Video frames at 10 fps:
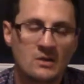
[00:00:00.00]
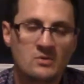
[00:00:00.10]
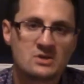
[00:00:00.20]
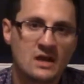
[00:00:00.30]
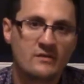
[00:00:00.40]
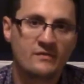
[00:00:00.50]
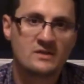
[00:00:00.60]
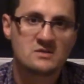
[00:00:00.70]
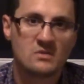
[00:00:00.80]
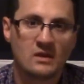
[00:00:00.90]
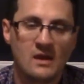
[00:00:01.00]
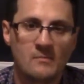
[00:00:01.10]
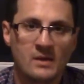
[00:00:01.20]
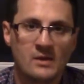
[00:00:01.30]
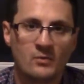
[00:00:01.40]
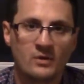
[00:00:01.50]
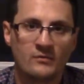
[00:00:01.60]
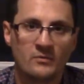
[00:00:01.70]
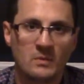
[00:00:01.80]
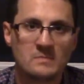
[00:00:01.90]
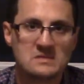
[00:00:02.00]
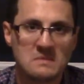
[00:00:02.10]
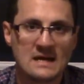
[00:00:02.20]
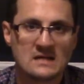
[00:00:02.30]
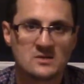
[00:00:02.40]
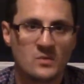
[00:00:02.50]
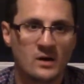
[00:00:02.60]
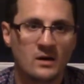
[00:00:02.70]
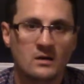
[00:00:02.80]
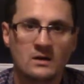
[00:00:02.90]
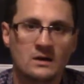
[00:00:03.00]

which kind of fits with the campaign we're in for Mummy's Mask, where